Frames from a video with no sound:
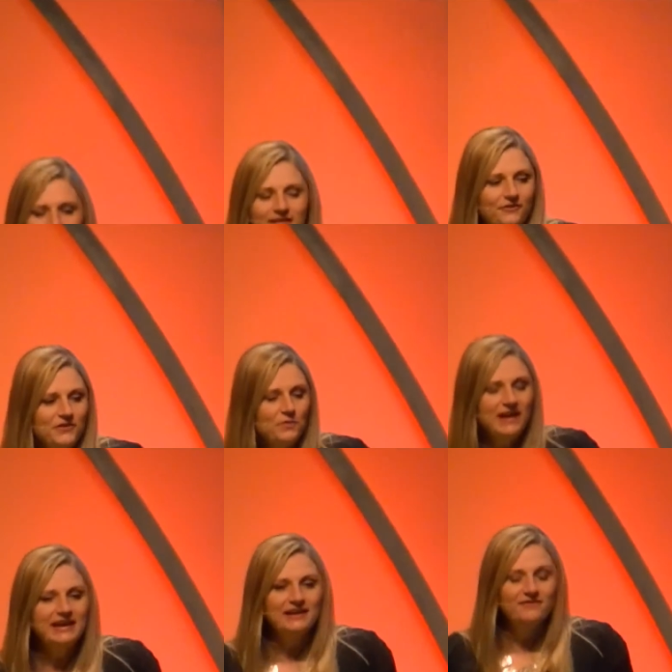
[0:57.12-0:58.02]
Now, if you
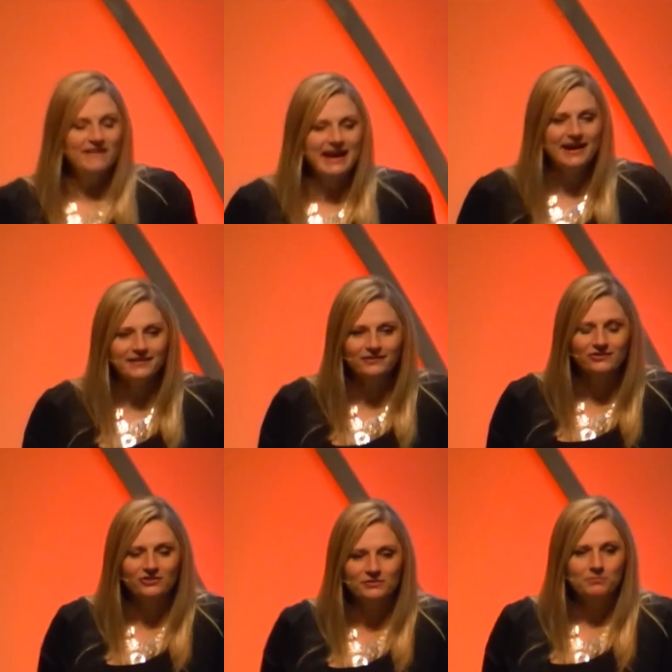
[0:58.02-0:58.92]
want to get
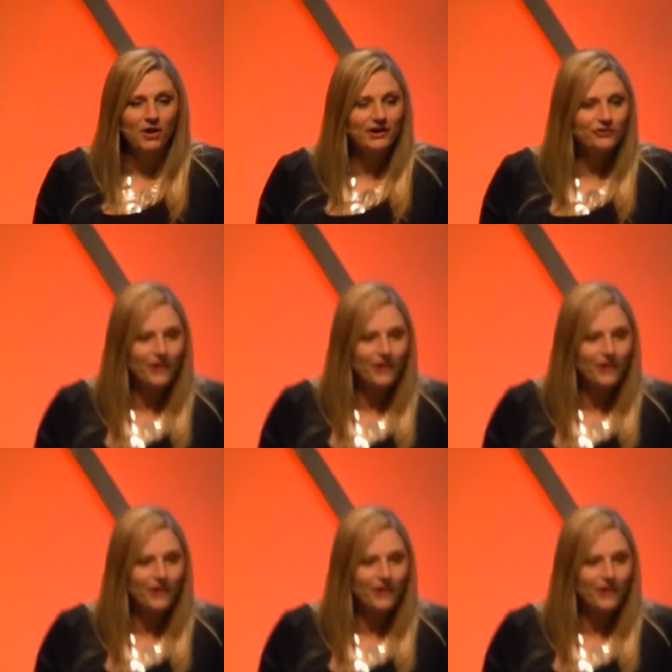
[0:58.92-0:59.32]
advanced, Mark